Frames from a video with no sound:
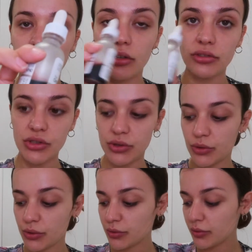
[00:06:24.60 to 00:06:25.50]
I'll
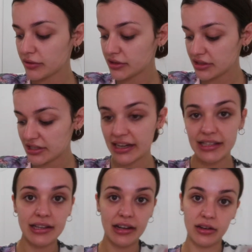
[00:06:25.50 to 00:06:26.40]
do the
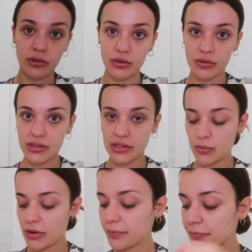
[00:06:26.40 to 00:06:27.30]
days that I don't use this one.